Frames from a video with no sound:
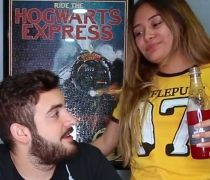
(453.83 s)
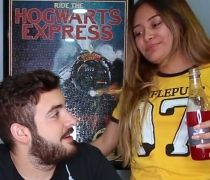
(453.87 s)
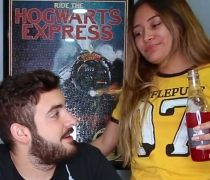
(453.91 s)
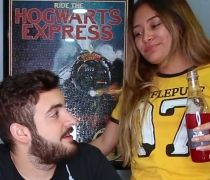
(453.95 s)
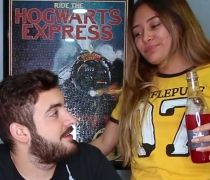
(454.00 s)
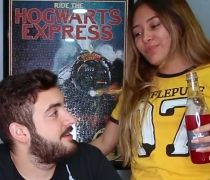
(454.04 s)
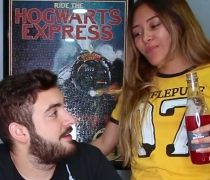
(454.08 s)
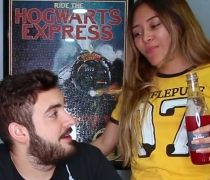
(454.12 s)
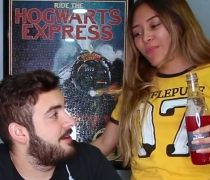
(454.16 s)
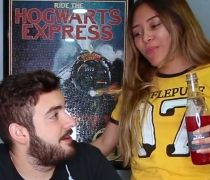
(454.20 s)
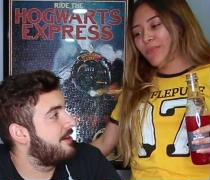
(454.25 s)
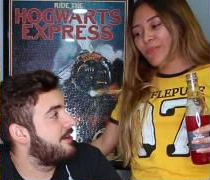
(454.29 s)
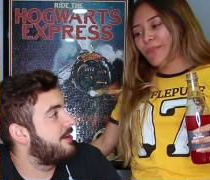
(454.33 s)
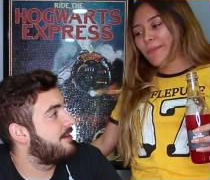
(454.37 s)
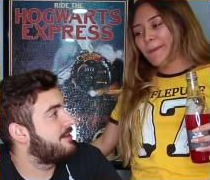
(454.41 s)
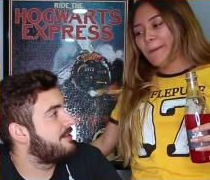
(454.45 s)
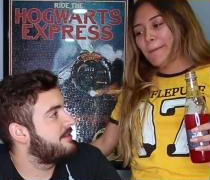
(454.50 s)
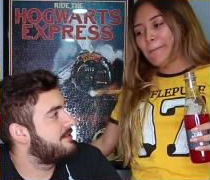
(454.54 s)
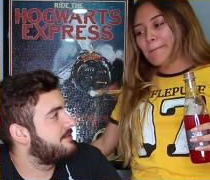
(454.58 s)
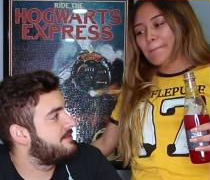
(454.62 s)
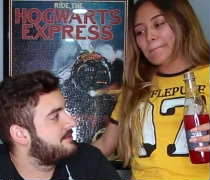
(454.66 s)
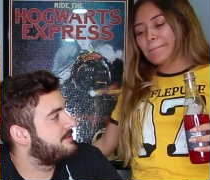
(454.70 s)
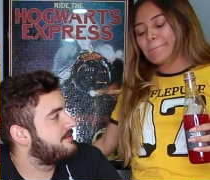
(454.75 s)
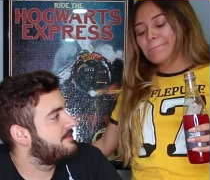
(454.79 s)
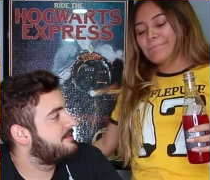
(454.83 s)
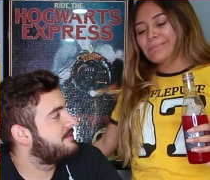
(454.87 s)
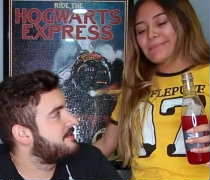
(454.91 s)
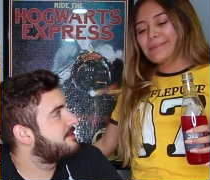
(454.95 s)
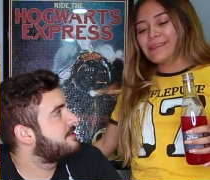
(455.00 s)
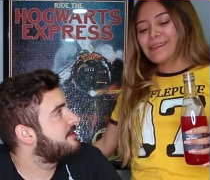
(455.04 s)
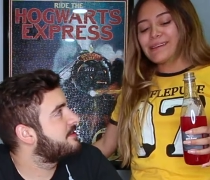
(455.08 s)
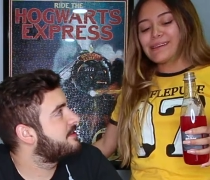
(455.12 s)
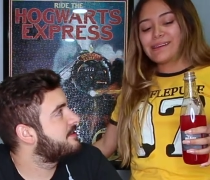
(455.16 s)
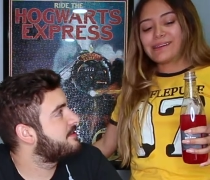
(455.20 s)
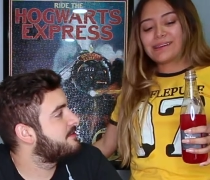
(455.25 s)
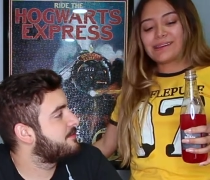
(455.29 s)
Speaker 1: Like a lot.
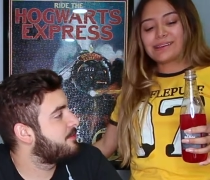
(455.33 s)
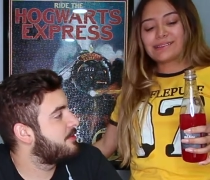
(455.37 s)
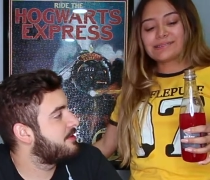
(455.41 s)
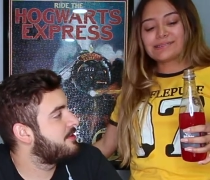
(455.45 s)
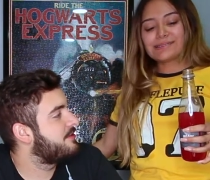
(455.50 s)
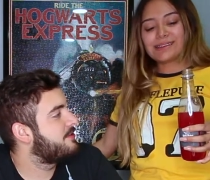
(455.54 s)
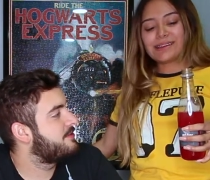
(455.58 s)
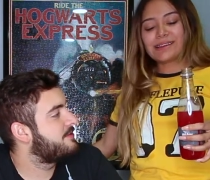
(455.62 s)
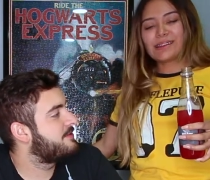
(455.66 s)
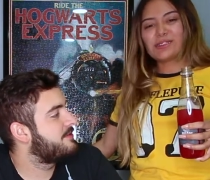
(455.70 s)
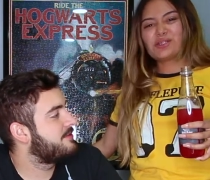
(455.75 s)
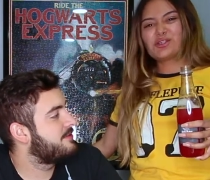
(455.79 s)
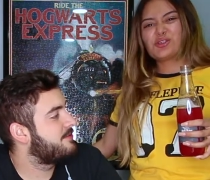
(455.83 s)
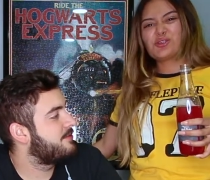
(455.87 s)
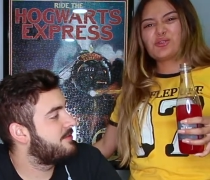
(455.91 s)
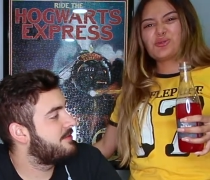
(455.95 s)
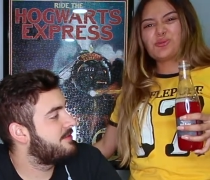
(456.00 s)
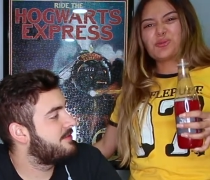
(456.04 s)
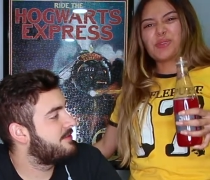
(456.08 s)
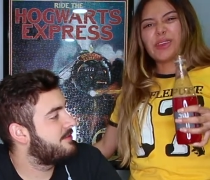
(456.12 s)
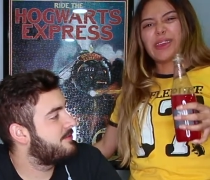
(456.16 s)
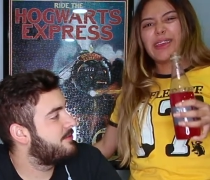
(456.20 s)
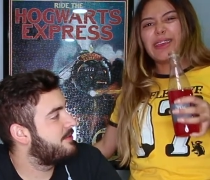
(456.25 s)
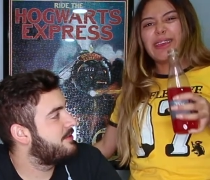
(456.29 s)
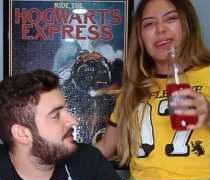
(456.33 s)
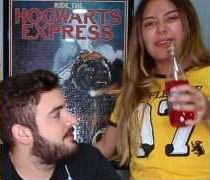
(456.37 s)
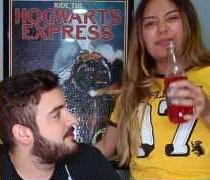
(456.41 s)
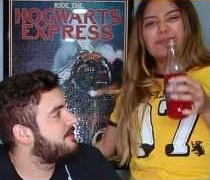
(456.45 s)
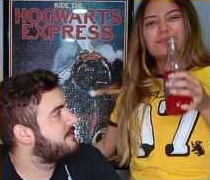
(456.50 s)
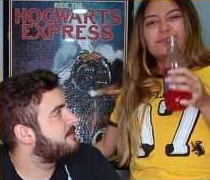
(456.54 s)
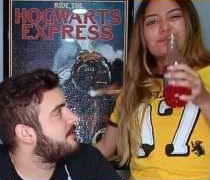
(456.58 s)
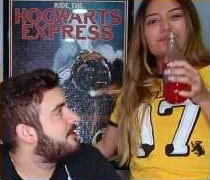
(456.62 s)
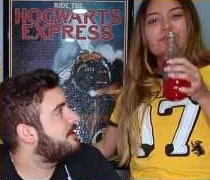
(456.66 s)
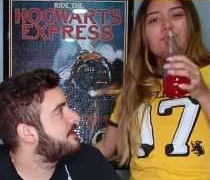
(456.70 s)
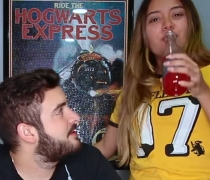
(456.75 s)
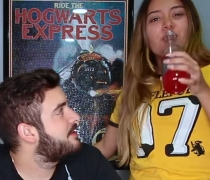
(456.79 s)
Yeah, when you when, when
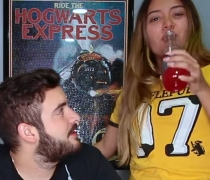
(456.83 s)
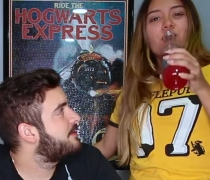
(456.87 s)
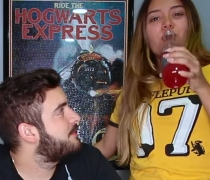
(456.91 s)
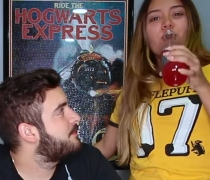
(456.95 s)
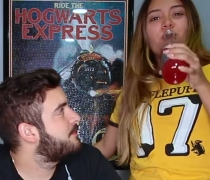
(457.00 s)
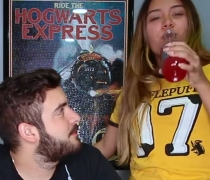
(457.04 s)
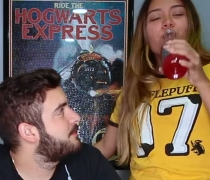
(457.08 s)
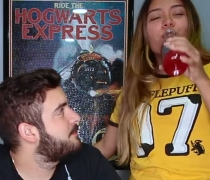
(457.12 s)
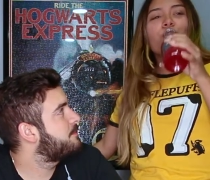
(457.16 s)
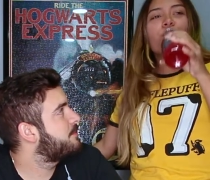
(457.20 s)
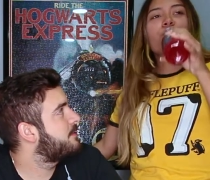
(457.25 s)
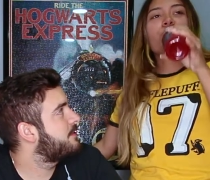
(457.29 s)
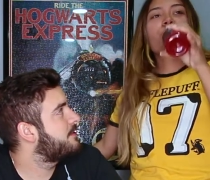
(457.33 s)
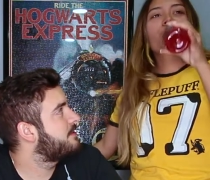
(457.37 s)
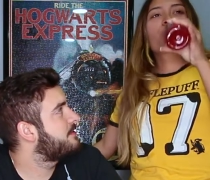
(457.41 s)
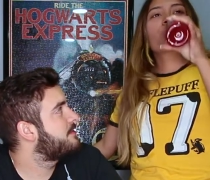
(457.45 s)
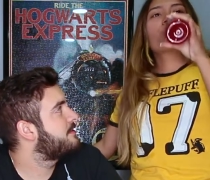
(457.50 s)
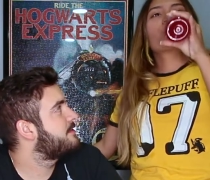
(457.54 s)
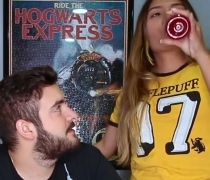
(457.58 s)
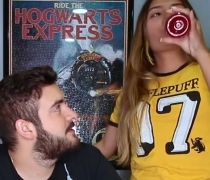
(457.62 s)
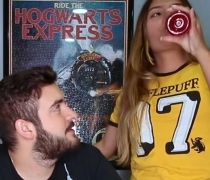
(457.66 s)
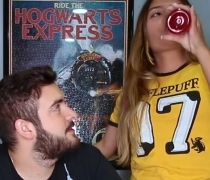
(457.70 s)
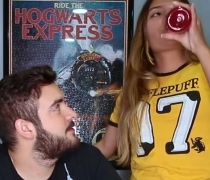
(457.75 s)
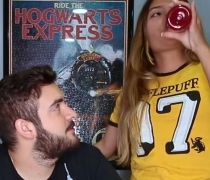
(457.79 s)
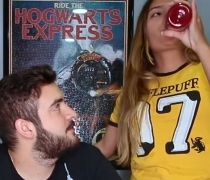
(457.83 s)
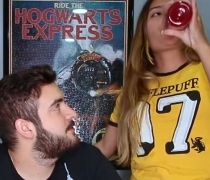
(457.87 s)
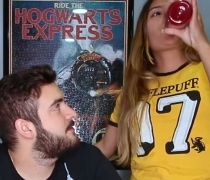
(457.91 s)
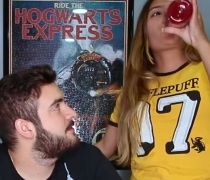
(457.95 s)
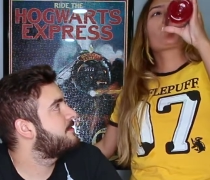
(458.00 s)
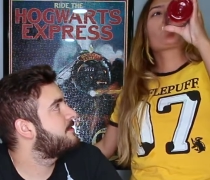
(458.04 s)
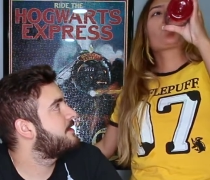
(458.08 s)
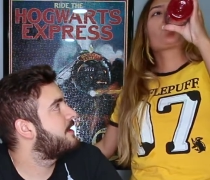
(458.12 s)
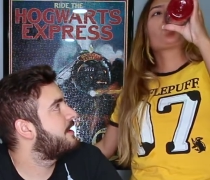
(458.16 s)
you tried that fruit punch, it was